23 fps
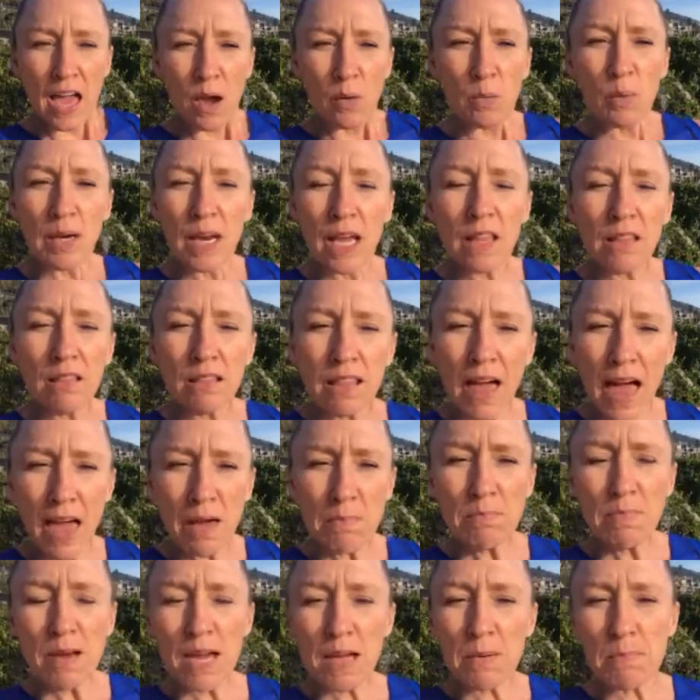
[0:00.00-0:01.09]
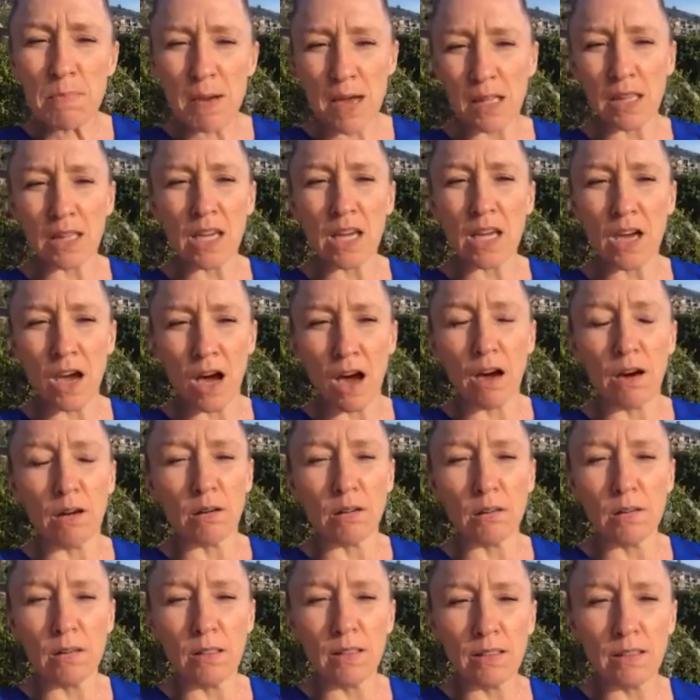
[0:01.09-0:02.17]
And when I let my belly
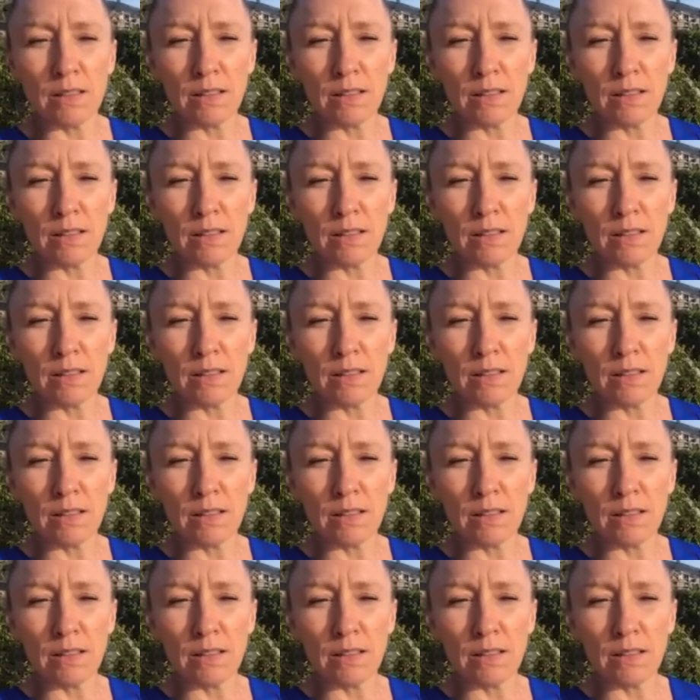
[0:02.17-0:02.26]
go,